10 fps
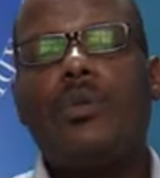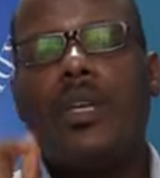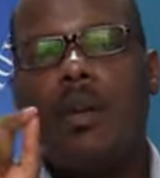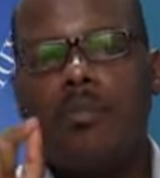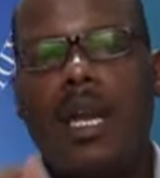
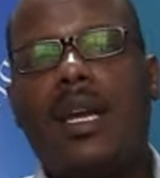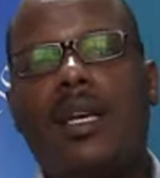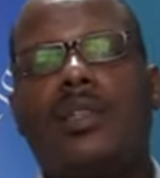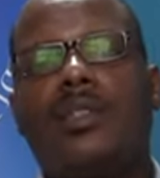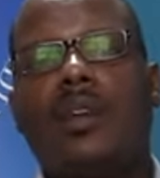We are
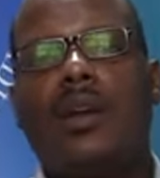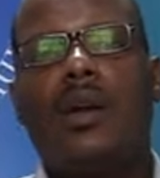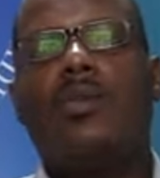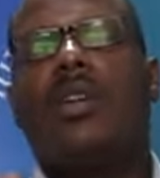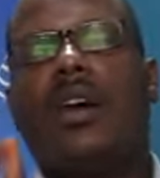beggars,
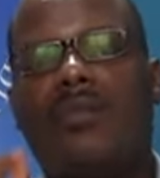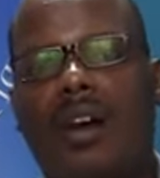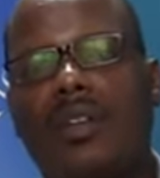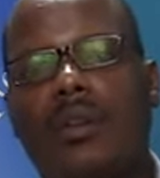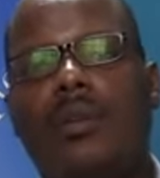we are
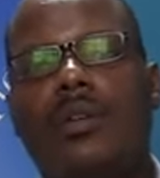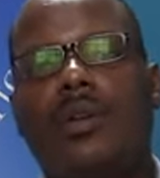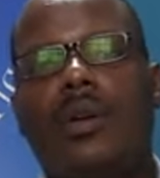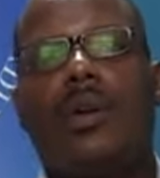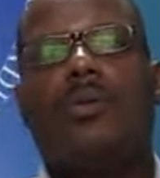vulnerable,
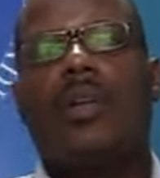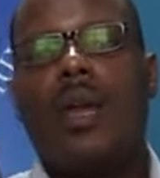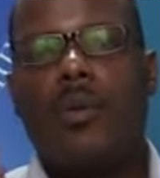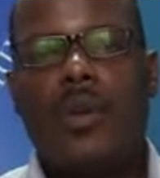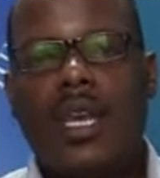we
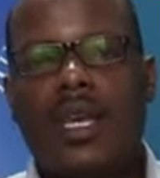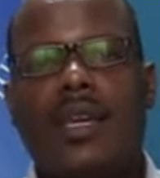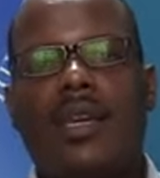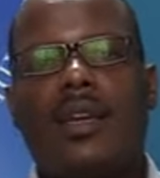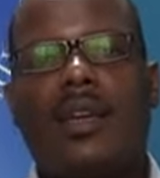are weak,
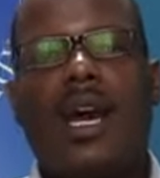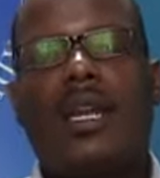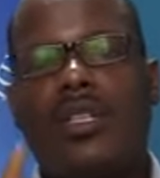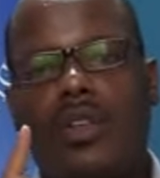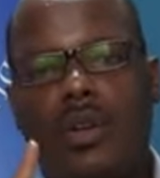and
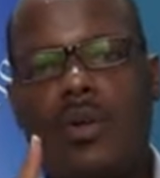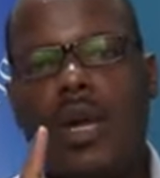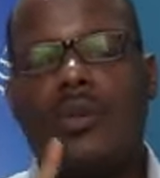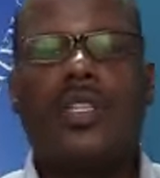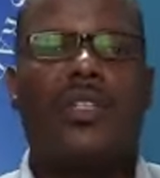he's the only
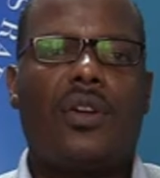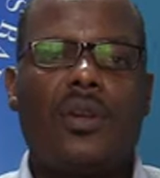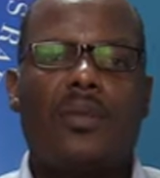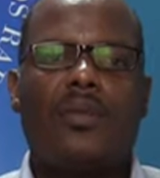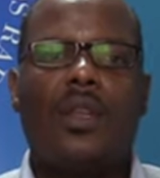one who is
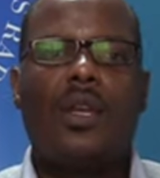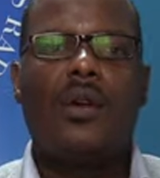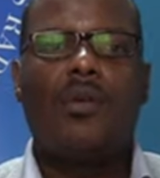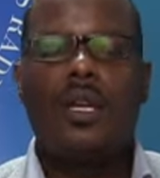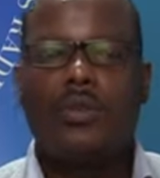strong.
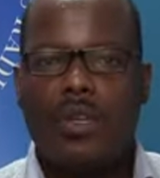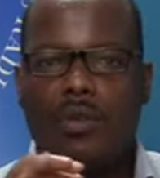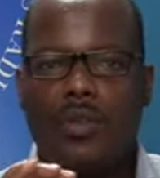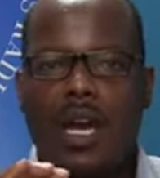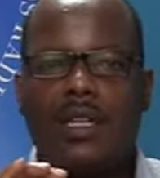Once we
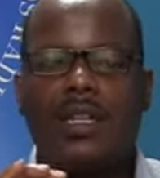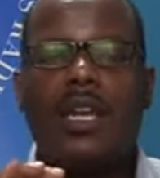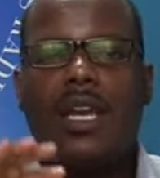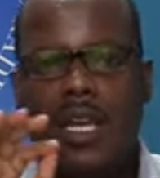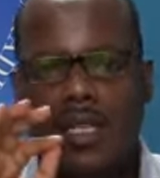do that,
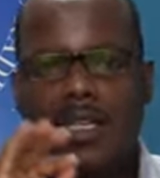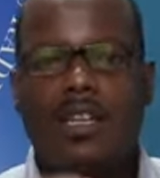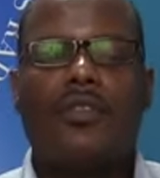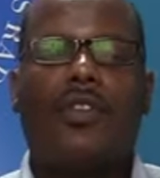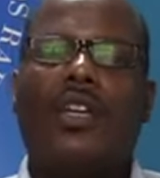it's
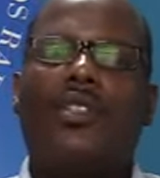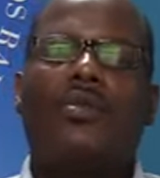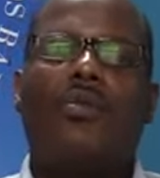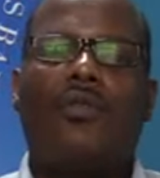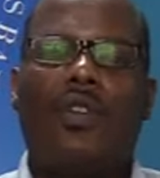easier for us
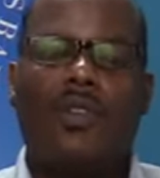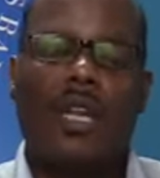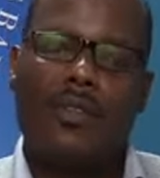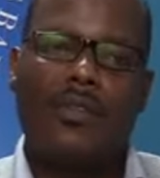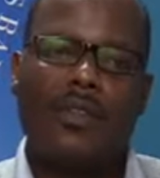to move on with
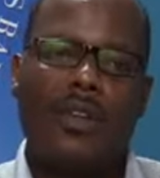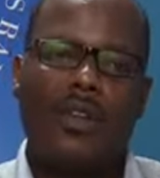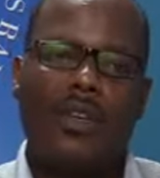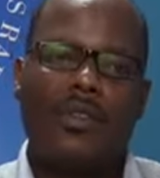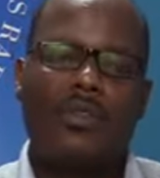life.
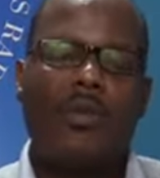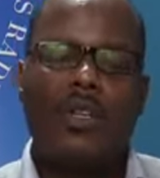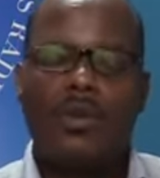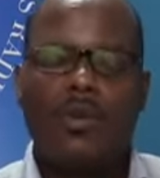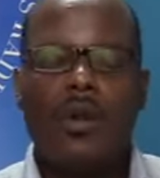So I
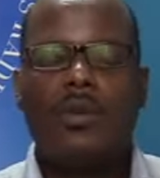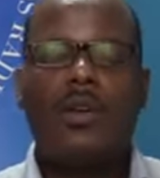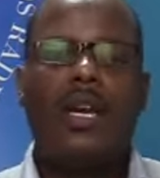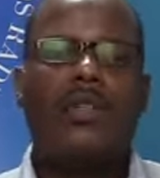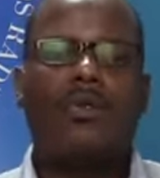wish you well
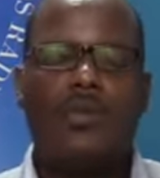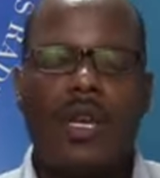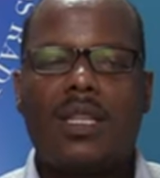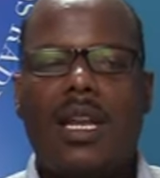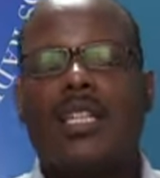as we
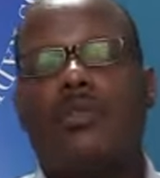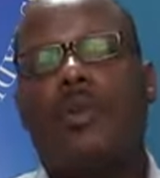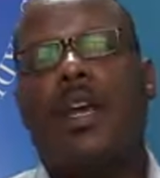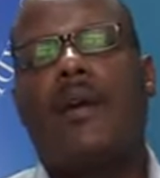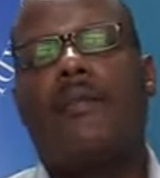make the last
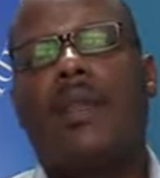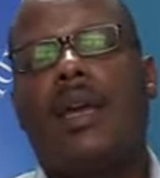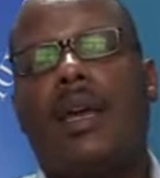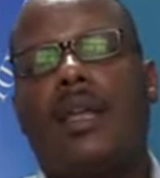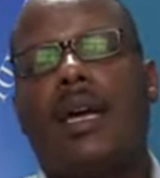prayer,
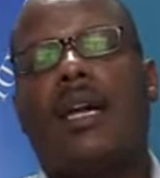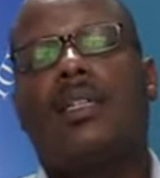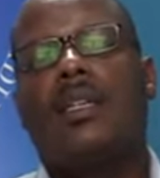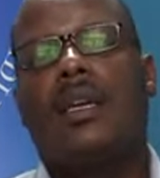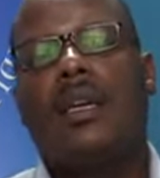that